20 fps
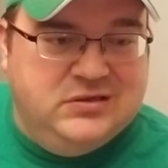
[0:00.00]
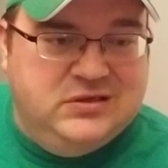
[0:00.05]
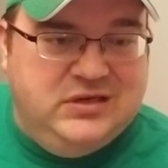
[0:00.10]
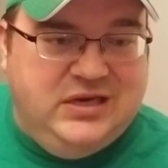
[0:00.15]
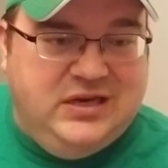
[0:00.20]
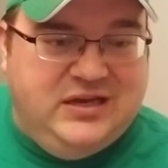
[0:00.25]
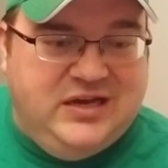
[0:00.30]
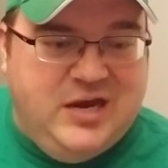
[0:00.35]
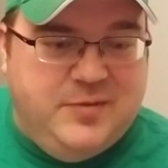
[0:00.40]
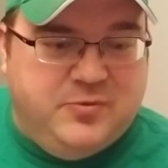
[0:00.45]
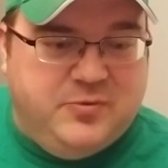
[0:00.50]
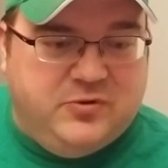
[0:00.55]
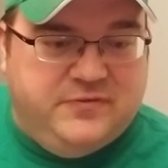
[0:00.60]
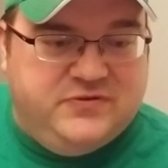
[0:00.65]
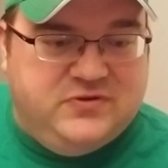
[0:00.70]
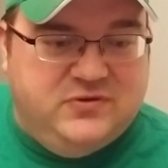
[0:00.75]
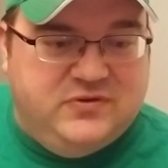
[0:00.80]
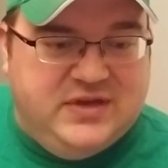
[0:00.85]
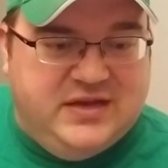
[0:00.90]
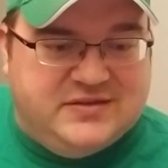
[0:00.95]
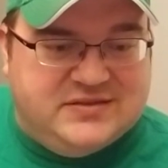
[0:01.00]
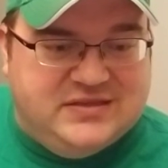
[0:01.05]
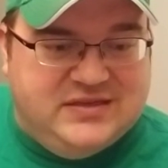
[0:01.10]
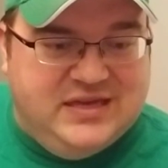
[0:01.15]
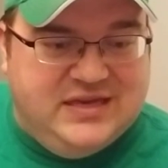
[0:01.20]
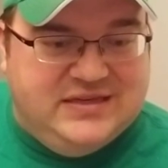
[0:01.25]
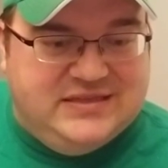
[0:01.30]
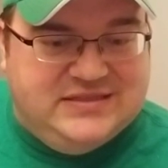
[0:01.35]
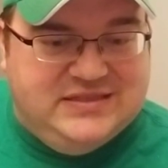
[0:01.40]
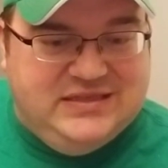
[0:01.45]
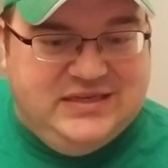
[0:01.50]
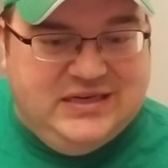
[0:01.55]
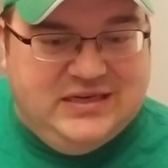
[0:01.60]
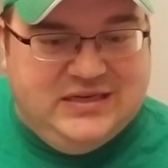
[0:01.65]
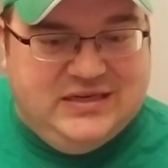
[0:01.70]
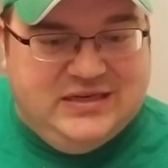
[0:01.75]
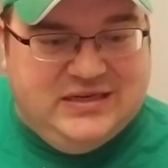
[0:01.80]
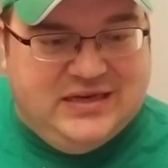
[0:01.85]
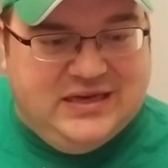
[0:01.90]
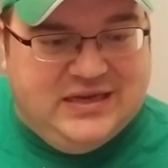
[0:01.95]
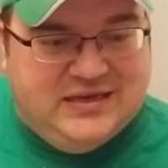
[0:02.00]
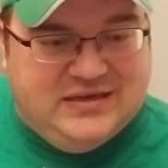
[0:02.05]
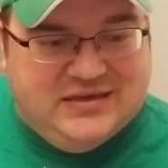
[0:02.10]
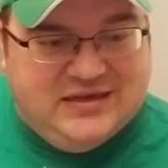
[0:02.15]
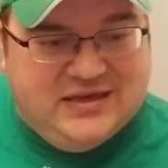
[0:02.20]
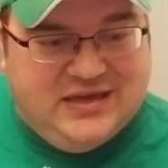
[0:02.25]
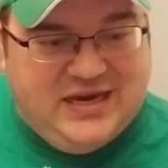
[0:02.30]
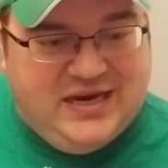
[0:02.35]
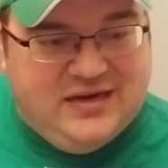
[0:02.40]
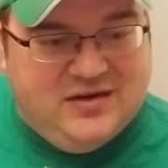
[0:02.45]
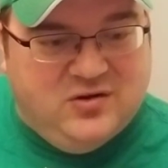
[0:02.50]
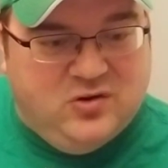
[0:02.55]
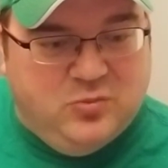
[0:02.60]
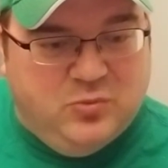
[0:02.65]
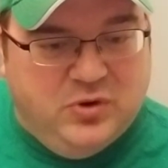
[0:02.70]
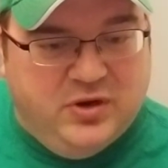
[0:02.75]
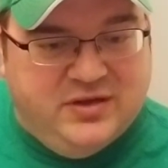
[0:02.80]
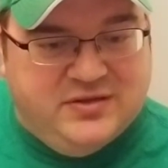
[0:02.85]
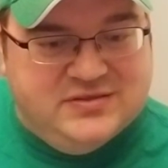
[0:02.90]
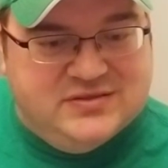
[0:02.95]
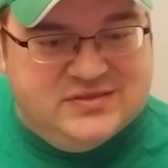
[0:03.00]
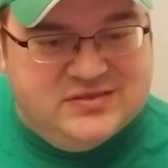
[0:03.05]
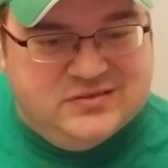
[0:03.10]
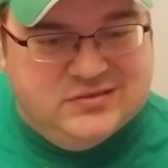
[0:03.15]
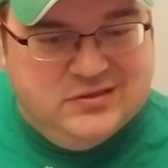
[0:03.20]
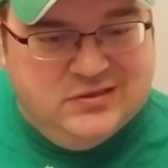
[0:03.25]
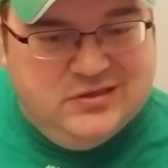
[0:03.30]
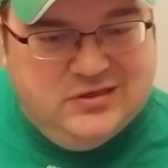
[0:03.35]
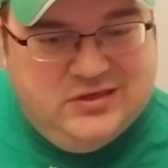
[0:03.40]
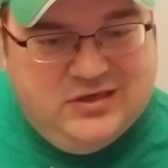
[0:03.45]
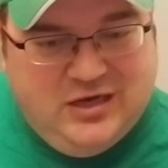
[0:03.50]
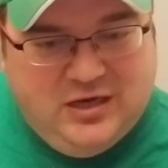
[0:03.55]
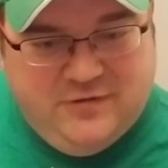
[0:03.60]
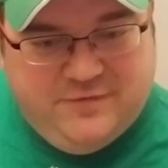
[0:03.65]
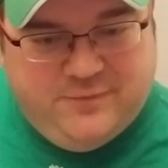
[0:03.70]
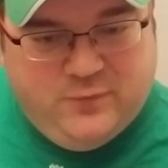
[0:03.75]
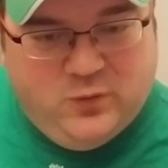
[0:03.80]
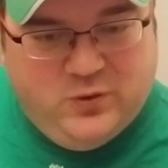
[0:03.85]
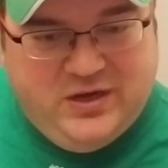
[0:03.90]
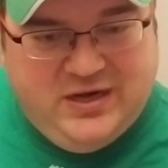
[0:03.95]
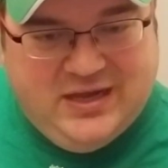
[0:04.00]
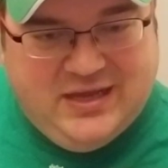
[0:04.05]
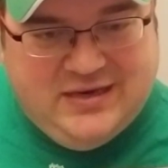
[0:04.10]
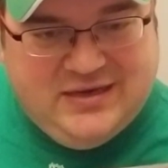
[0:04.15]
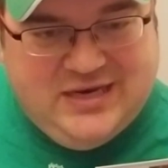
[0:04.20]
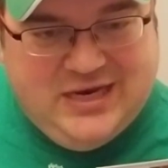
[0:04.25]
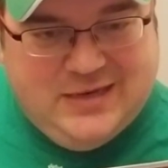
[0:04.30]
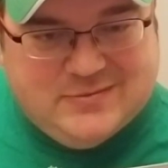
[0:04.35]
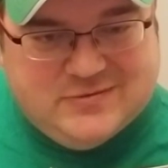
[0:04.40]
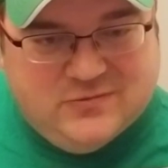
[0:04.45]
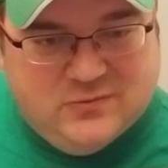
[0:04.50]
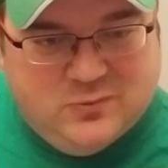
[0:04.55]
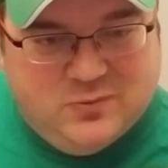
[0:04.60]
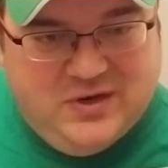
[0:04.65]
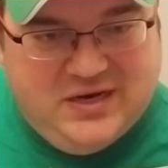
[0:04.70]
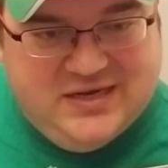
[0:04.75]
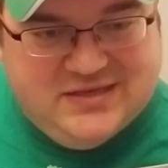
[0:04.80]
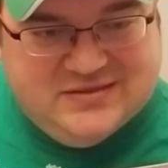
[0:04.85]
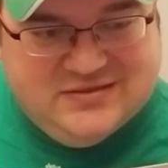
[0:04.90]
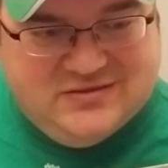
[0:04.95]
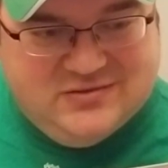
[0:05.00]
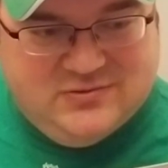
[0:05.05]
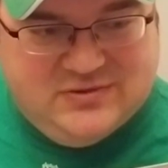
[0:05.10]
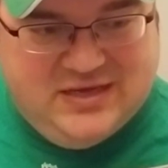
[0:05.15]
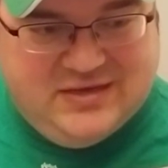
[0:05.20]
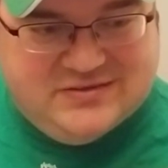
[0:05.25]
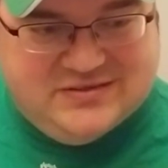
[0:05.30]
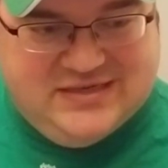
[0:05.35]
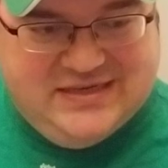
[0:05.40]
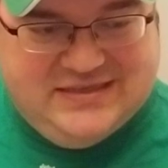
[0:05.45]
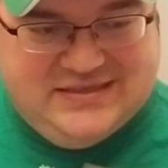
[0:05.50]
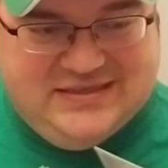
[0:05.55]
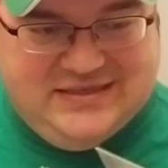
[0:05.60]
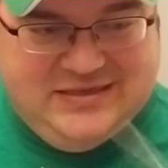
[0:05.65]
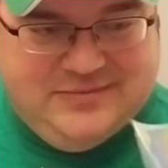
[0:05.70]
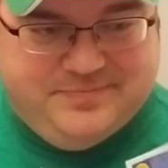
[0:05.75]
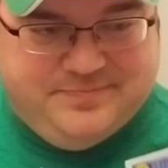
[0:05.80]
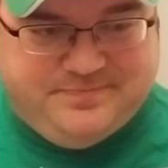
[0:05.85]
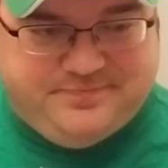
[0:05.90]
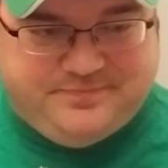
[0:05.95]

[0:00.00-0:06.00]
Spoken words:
in April of 2019. He had 8 home runs in 49 games for the Rays in 2018.